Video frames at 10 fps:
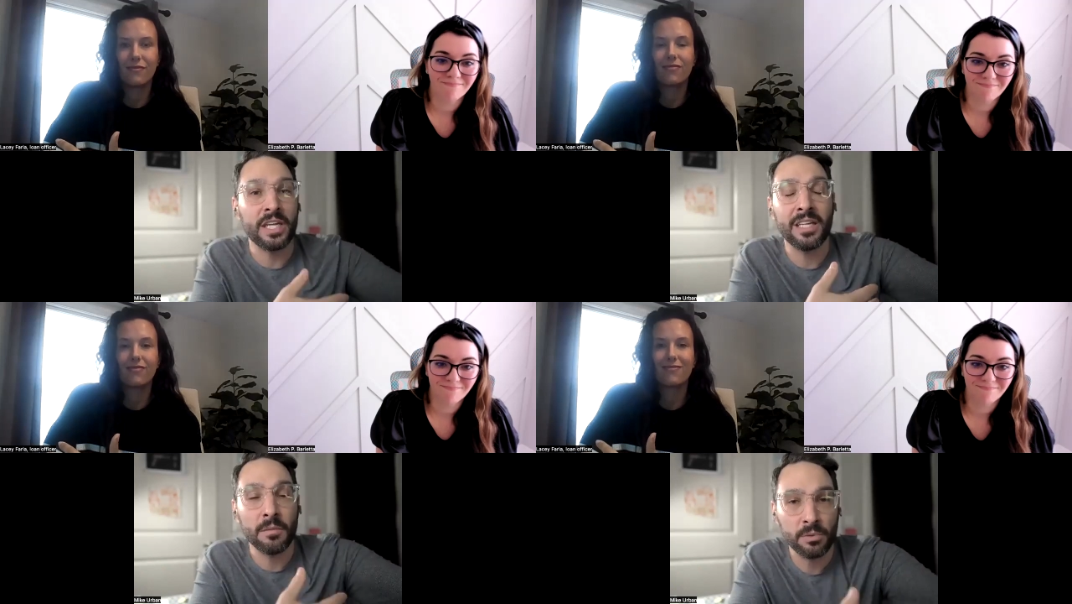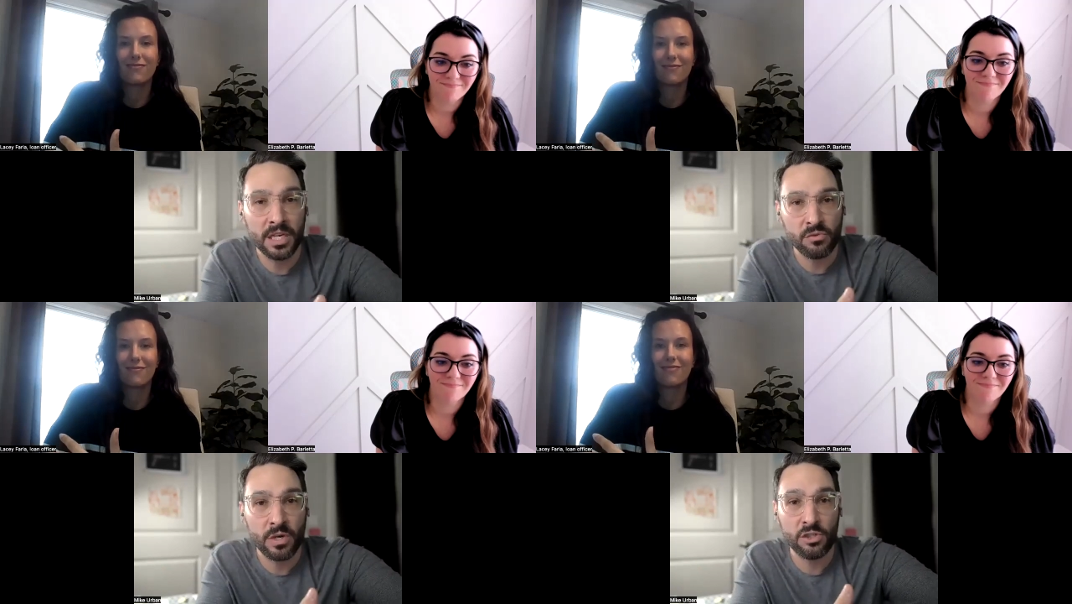Speaker 1: in a
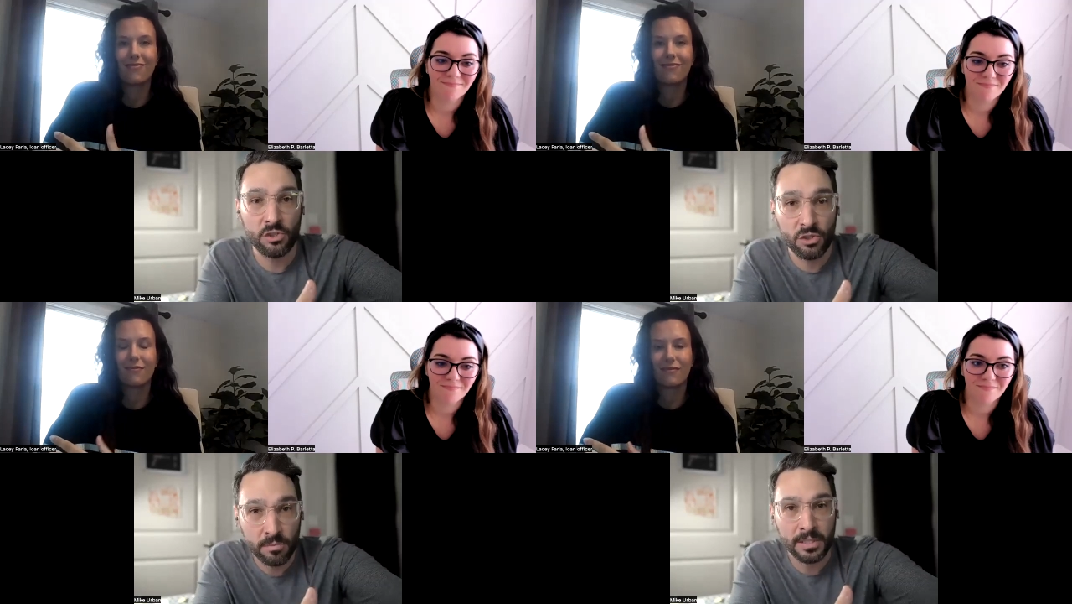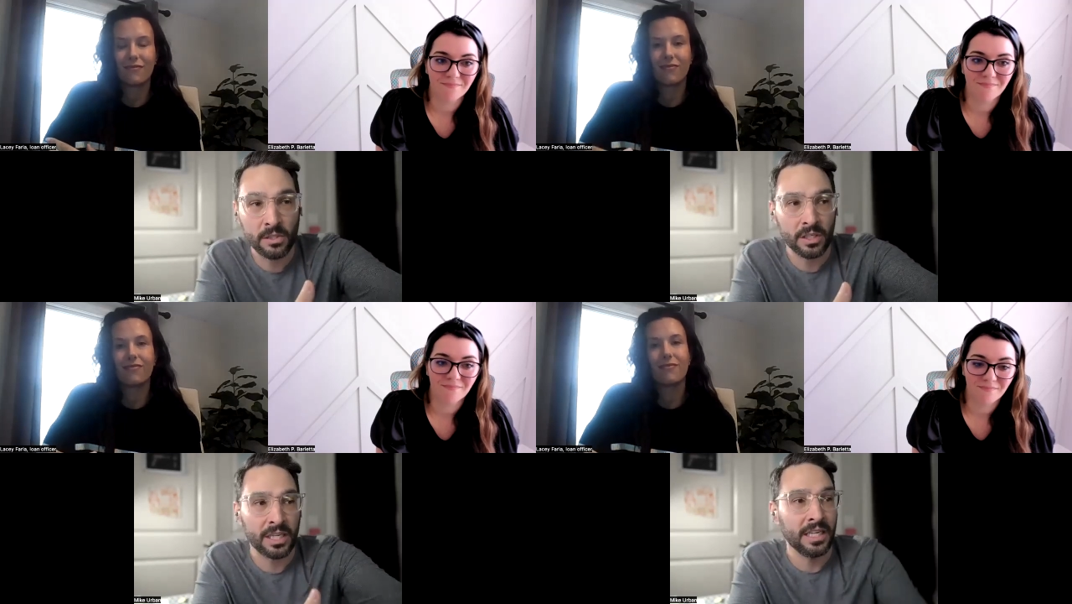price range you should be
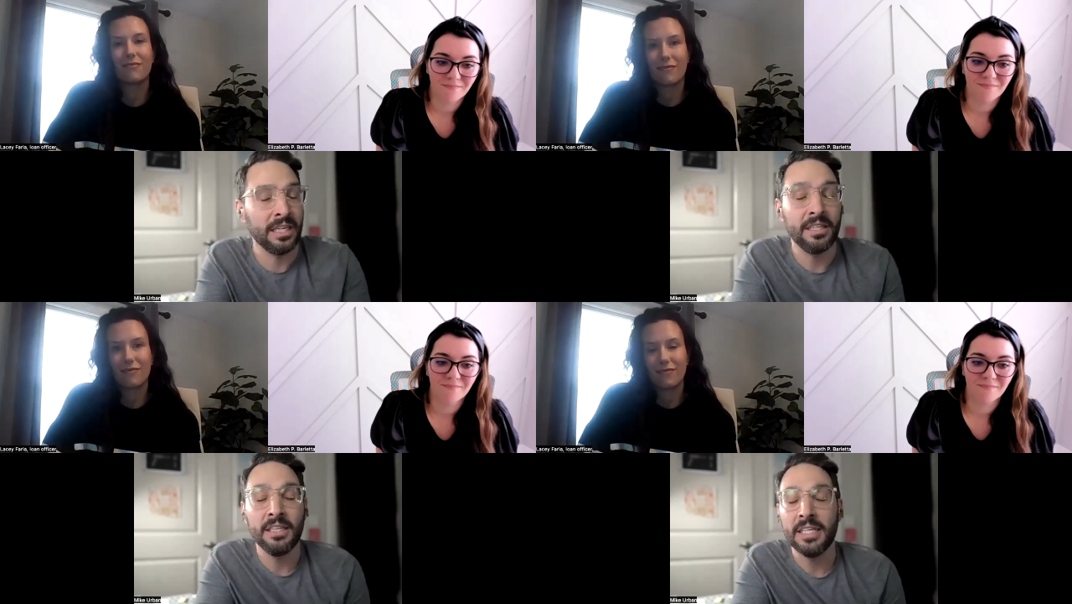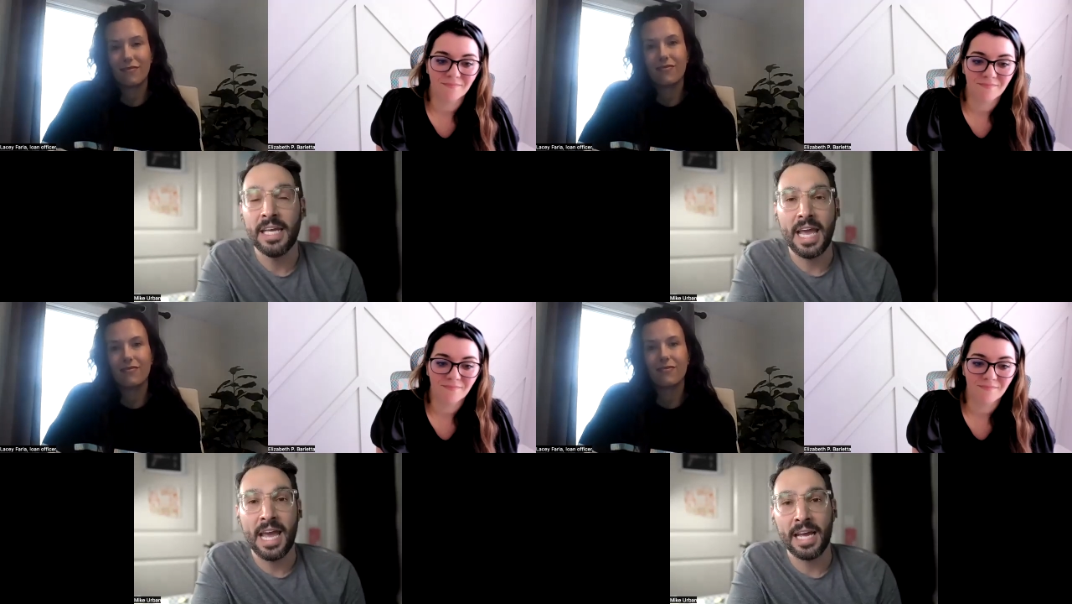looking at.
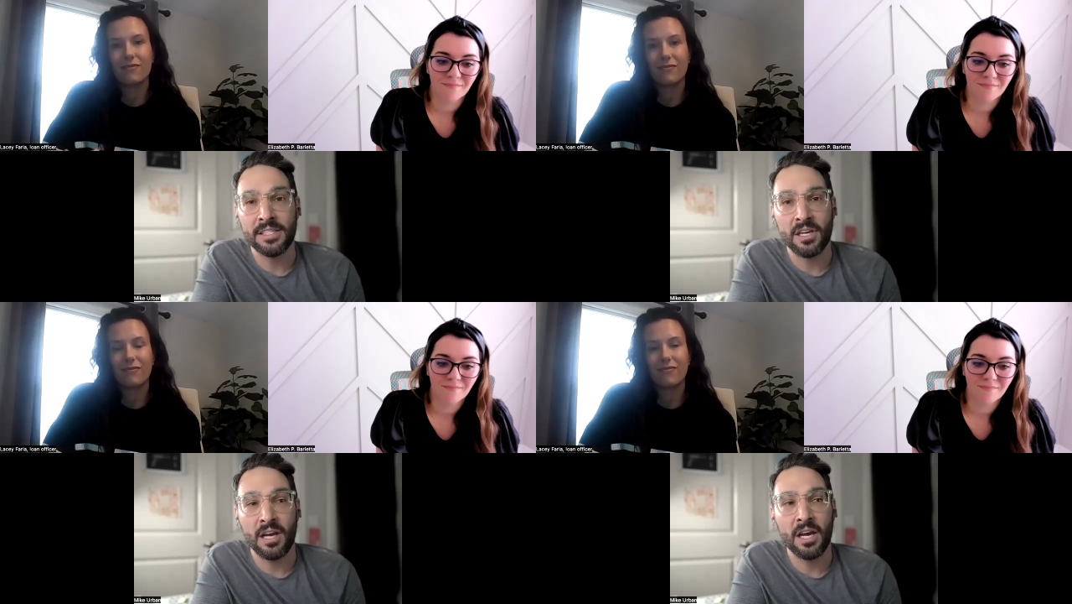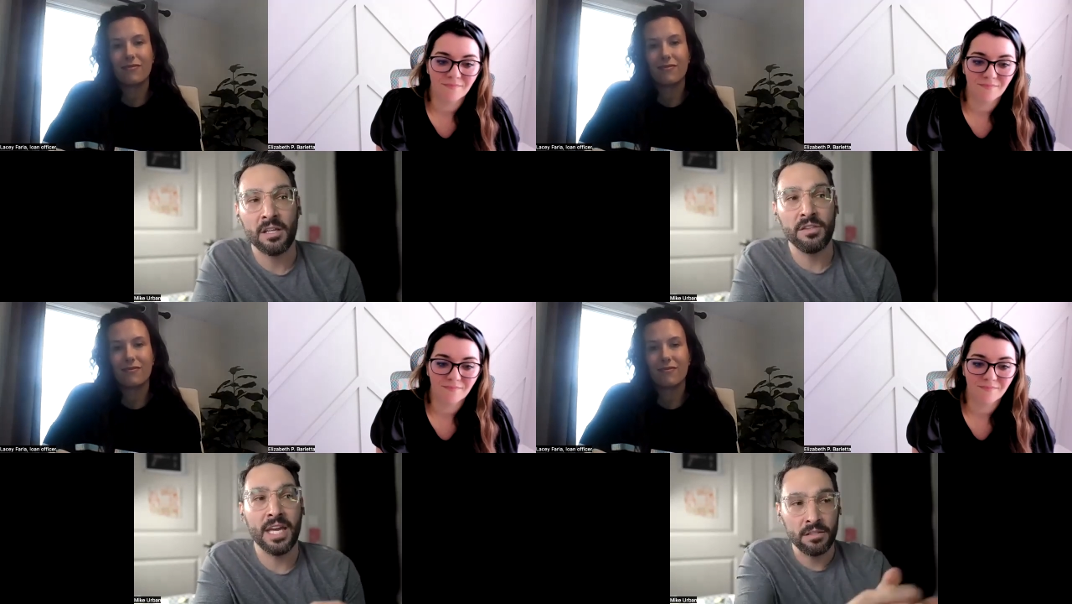And uh,
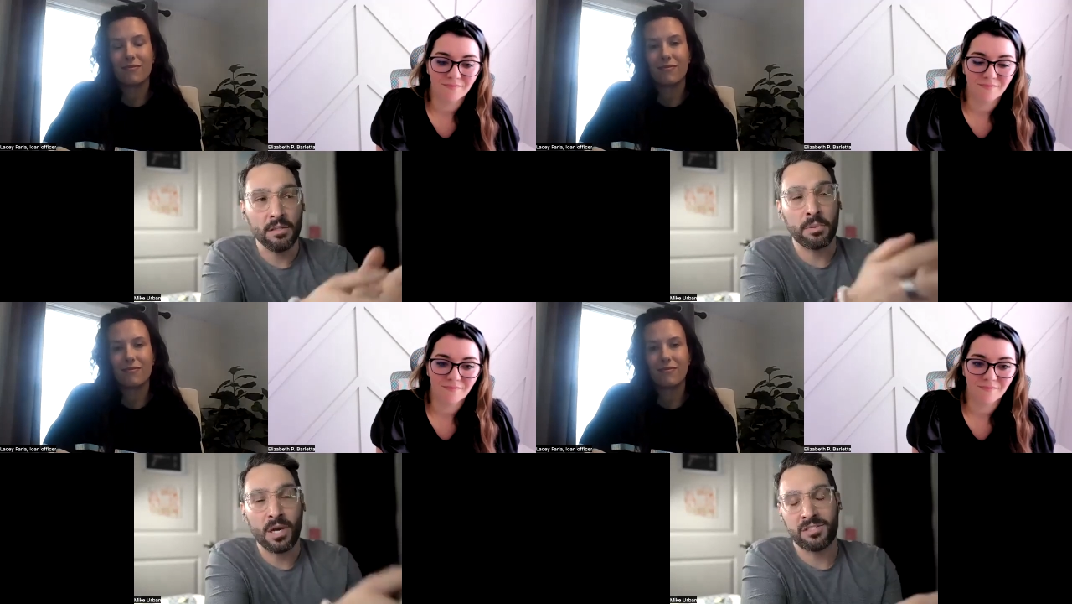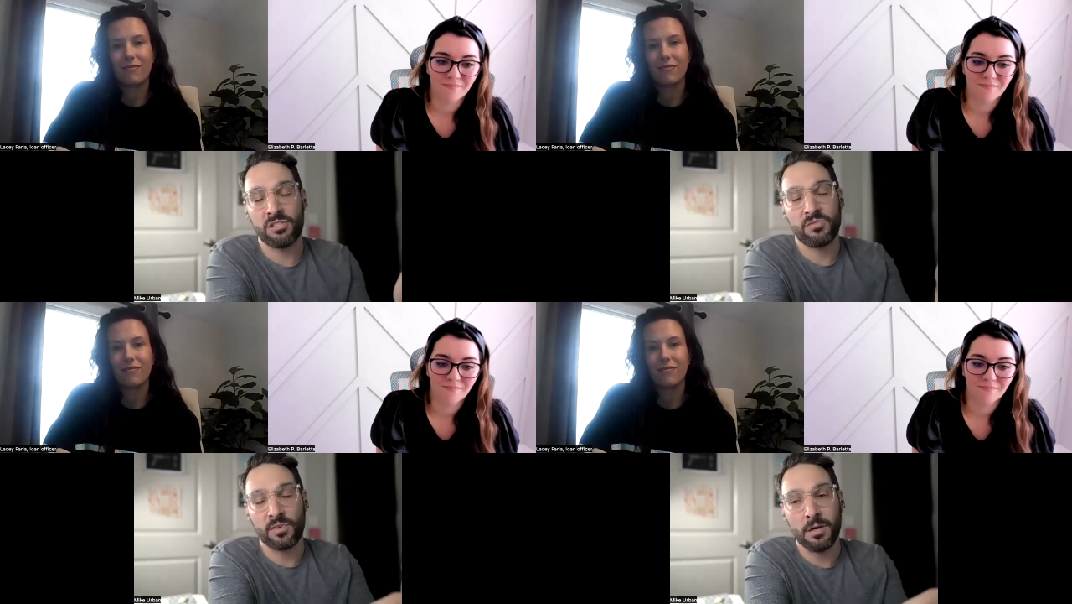then the process
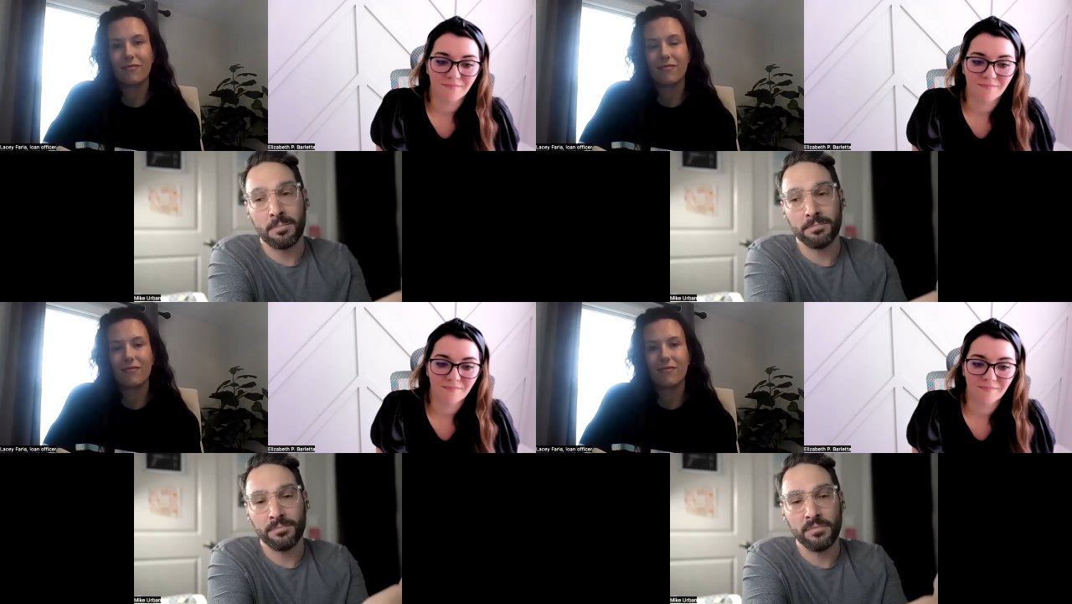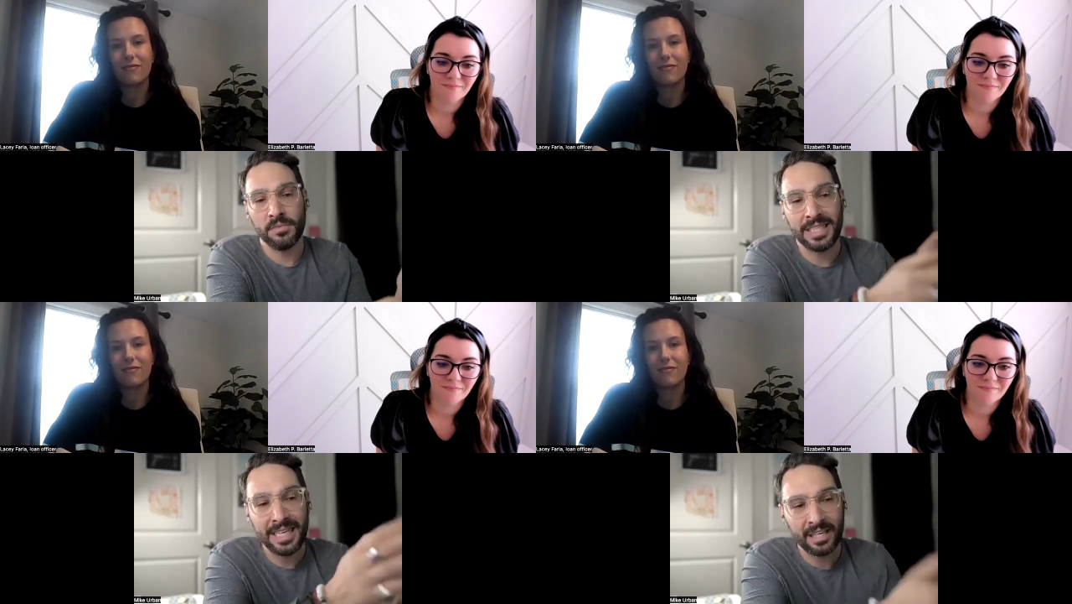from
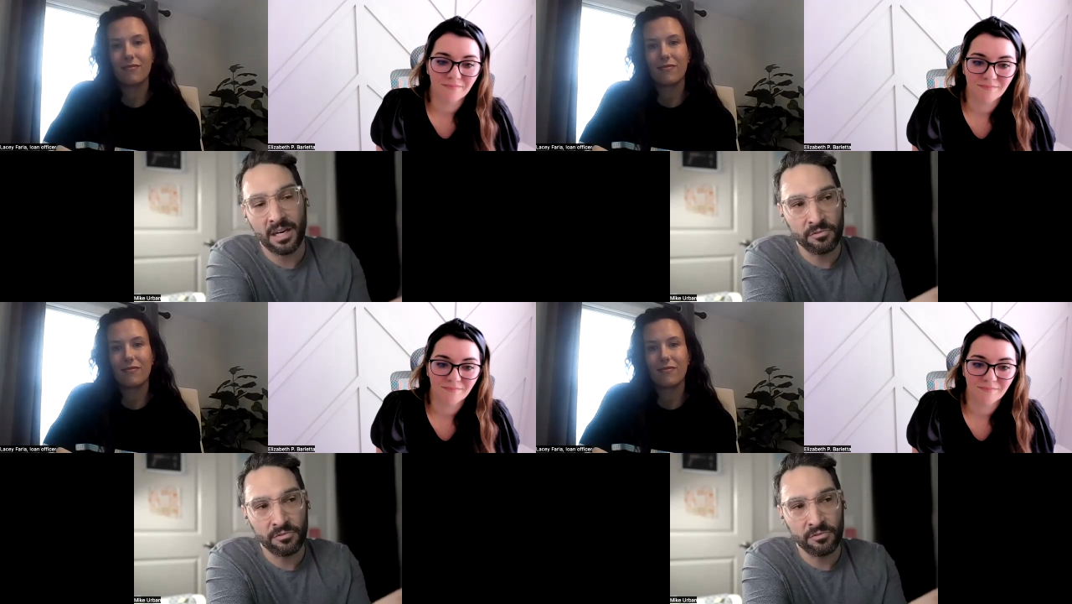getting an offer